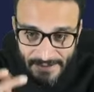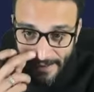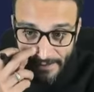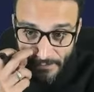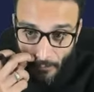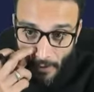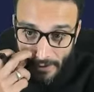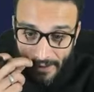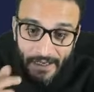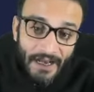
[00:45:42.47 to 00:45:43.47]
That is
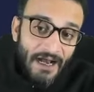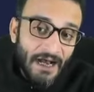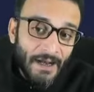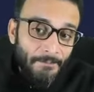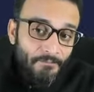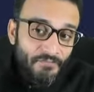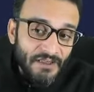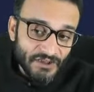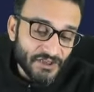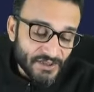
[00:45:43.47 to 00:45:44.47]
what
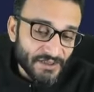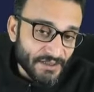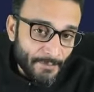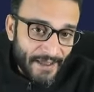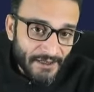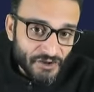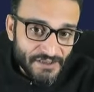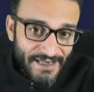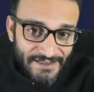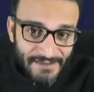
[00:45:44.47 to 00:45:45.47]
Justice Indira
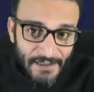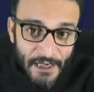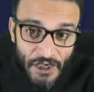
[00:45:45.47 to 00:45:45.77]
Banerjee says.